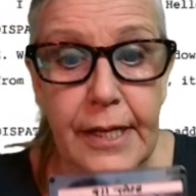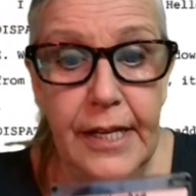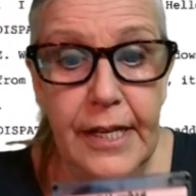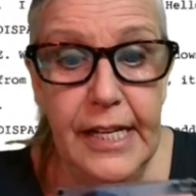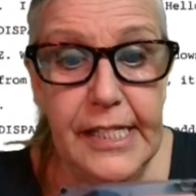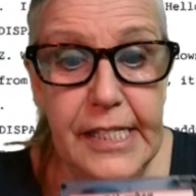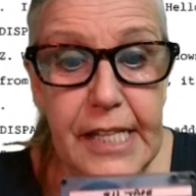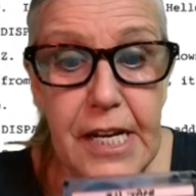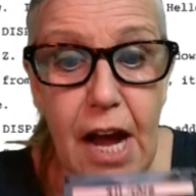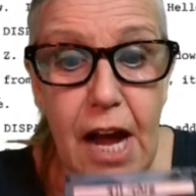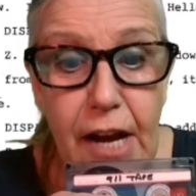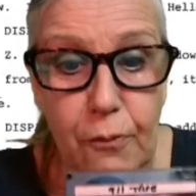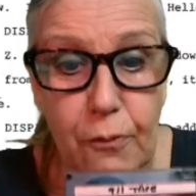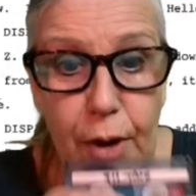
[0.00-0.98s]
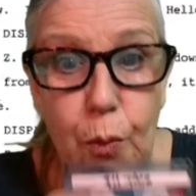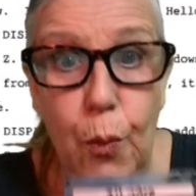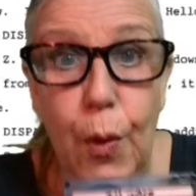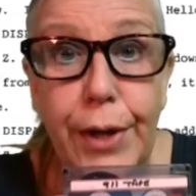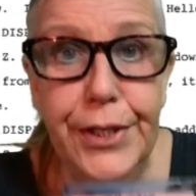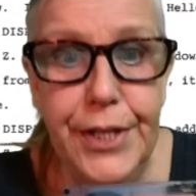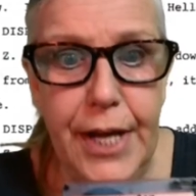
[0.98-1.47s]
It's the
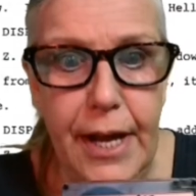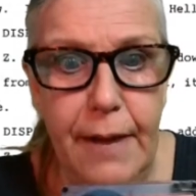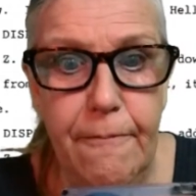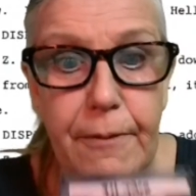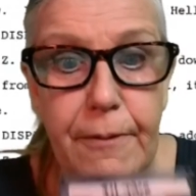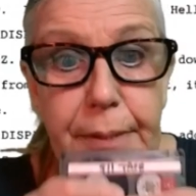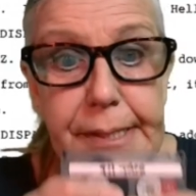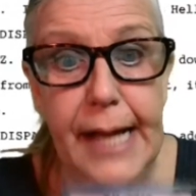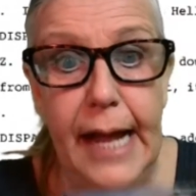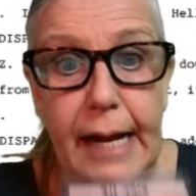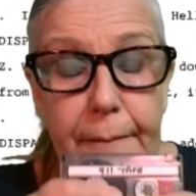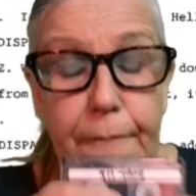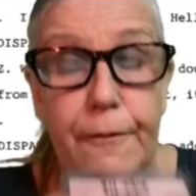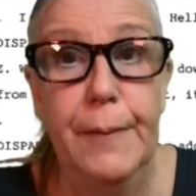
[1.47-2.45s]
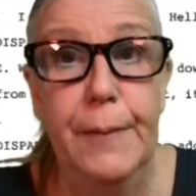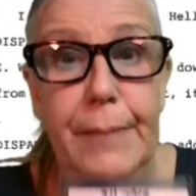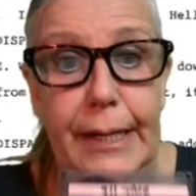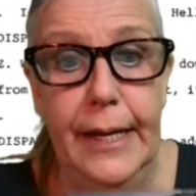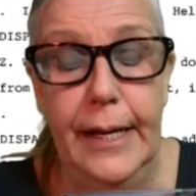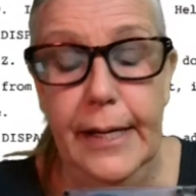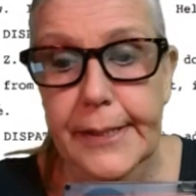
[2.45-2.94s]
911 tape from the Zach
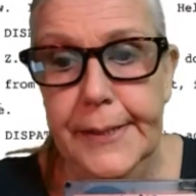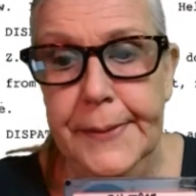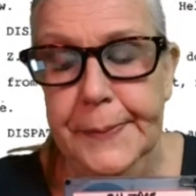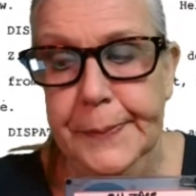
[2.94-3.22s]
Witman case.